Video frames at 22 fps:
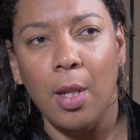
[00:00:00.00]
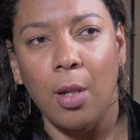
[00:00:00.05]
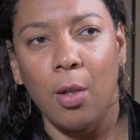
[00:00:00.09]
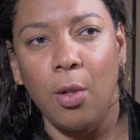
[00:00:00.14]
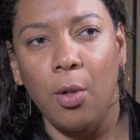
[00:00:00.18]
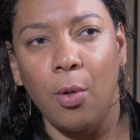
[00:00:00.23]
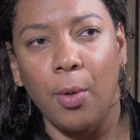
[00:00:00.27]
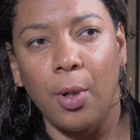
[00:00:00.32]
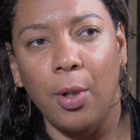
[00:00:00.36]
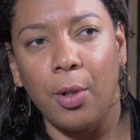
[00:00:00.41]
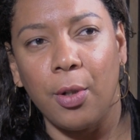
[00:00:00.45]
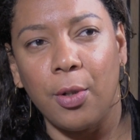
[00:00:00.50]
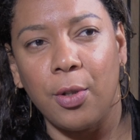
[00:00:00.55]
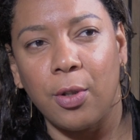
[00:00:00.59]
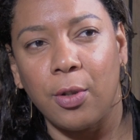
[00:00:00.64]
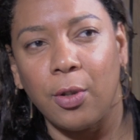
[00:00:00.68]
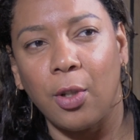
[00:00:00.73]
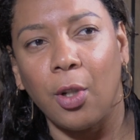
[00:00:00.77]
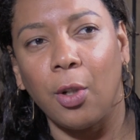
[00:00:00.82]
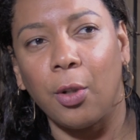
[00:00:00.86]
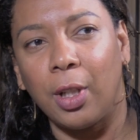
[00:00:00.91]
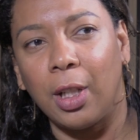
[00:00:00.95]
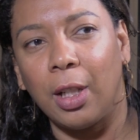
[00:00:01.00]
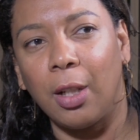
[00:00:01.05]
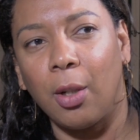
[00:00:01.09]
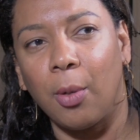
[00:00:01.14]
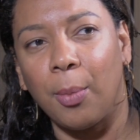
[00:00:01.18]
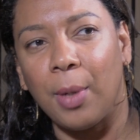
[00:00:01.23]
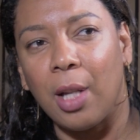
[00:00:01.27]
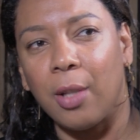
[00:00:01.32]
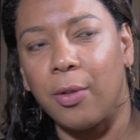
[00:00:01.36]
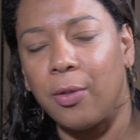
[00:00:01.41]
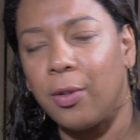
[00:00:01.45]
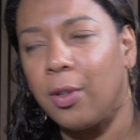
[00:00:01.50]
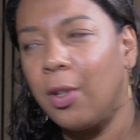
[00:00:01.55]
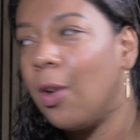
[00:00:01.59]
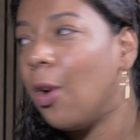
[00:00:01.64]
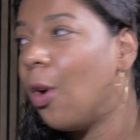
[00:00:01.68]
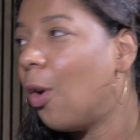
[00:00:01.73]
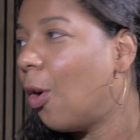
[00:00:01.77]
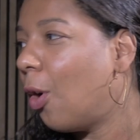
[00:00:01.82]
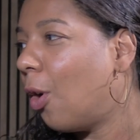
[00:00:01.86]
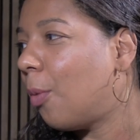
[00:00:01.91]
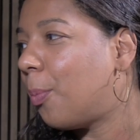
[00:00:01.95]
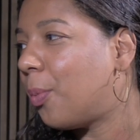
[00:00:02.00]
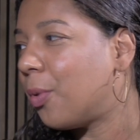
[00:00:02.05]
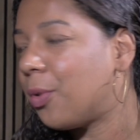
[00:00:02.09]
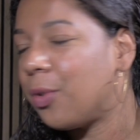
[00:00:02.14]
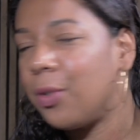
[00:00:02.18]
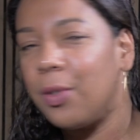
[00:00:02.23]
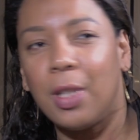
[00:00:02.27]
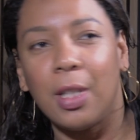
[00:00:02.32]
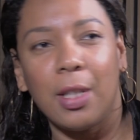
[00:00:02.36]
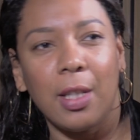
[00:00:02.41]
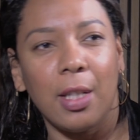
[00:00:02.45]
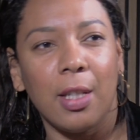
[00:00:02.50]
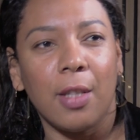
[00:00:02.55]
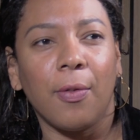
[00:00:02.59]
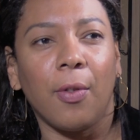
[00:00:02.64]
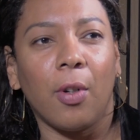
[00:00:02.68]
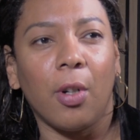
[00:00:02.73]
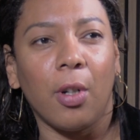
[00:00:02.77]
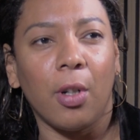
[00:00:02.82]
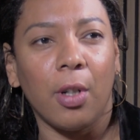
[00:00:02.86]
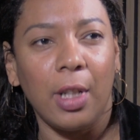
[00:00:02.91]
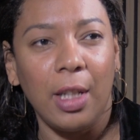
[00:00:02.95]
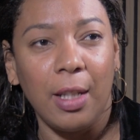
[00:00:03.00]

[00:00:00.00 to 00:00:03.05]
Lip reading: You were talking about opportunities for